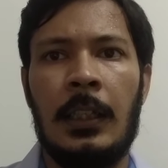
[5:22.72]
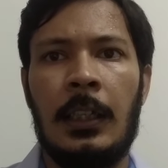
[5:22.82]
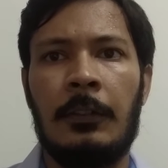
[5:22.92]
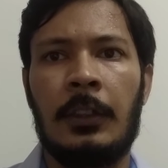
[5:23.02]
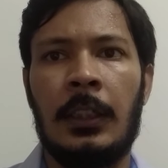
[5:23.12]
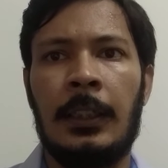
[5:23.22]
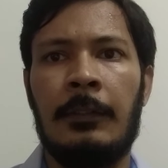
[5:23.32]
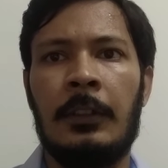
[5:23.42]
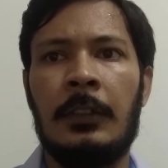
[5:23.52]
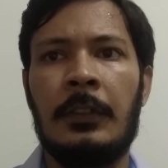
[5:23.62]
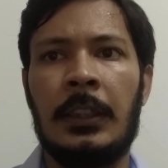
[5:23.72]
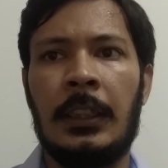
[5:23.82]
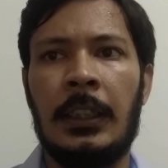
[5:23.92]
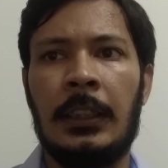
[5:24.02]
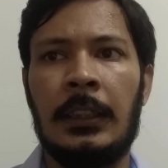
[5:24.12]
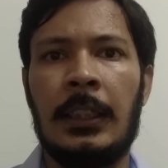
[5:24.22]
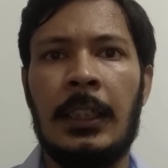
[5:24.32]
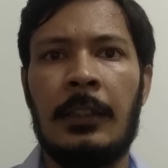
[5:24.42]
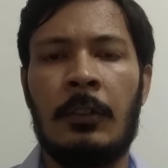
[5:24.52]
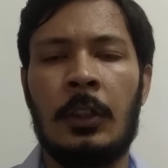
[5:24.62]
After every weekend,
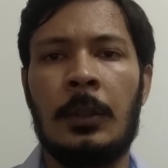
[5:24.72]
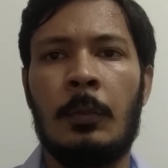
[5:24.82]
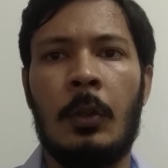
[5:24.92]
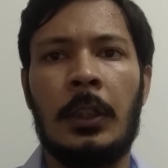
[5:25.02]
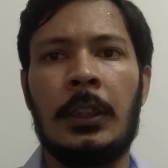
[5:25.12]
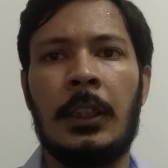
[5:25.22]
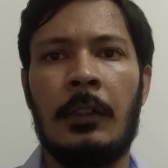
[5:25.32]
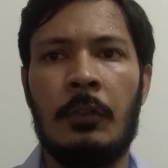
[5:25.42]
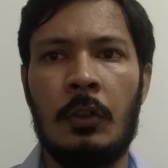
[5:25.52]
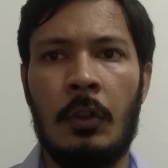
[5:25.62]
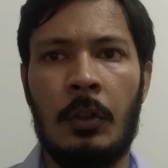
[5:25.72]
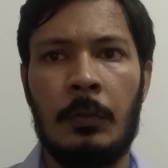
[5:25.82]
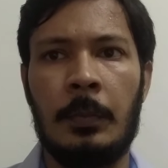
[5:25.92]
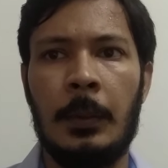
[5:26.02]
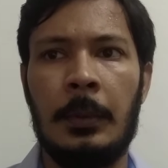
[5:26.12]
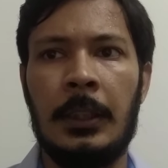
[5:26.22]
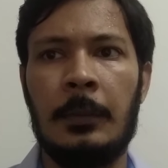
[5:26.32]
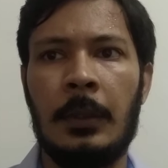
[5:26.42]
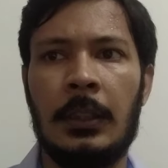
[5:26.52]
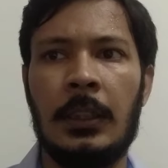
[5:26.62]
there was a mock interview or
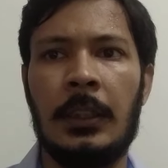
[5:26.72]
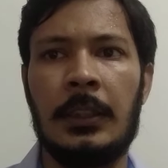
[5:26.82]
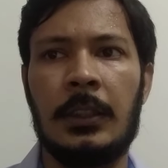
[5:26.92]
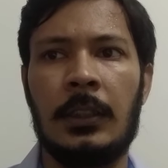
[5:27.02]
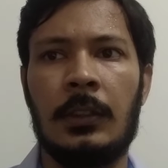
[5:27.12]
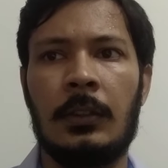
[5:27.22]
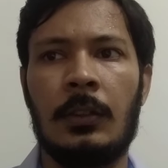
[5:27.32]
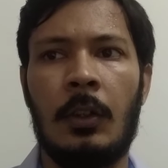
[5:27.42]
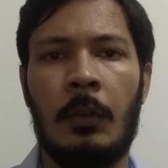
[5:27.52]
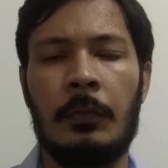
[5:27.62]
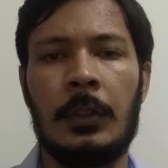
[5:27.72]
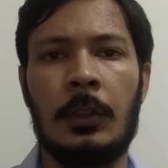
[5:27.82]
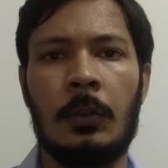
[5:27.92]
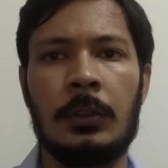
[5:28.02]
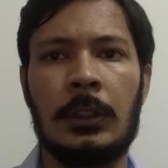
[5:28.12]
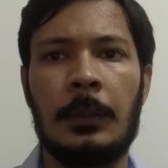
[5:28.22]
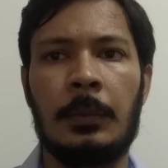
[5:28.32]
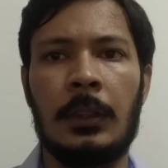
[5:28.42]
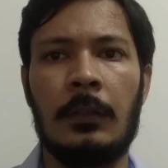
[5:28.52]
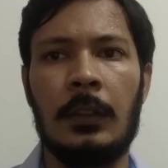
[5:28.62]
PPT presentation of the
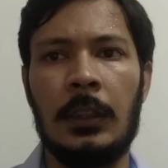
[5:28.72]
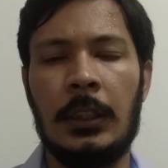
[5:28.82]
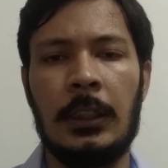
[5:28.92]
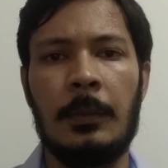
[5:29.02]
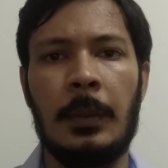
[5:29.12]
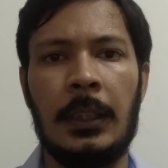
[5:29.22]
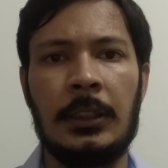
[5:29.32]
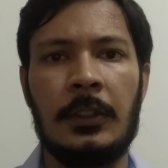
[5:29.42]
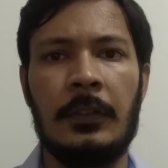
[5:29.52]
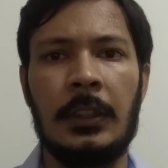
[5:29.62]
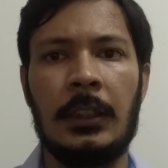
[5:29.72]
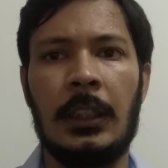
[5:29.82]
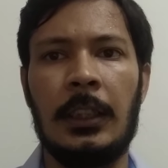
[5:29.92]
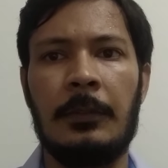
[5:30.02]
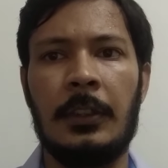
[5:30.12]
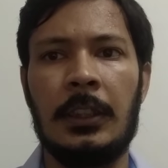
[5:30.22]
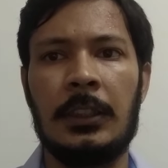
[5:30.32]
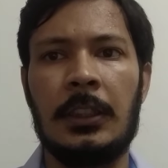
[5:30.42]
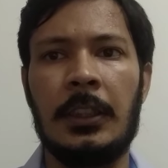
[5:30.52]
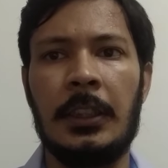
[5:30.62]
concept covered in the past week. I
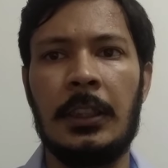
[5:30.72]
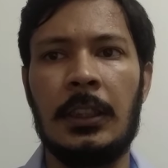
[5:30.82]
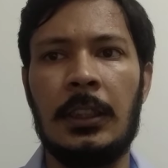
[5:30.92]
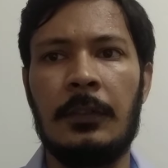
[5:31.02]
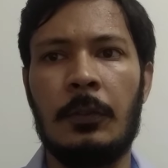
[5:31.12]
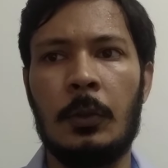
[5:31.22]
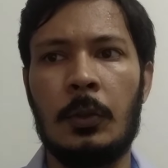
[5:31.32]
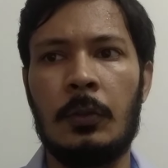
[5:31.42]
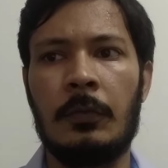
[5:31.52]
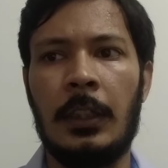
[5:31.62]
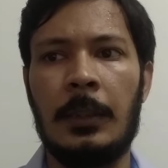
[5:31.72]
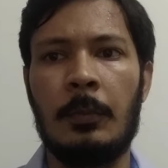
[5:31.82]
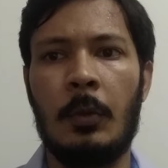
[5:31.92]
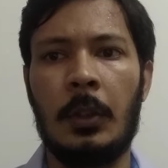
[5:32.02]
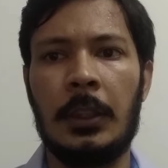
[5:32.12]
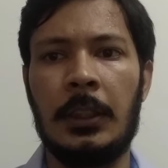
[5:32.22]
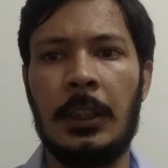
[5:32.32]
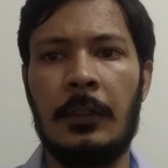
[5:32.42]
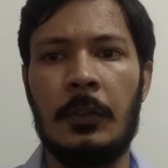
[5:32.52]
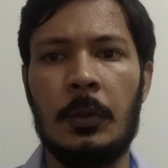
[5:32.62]
faced nearly 4 to 5 mock
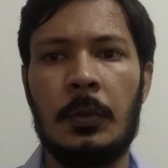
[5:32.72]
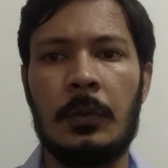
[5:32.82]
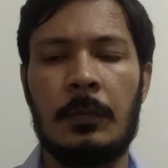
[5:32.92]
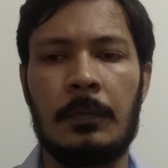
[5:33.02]
interviews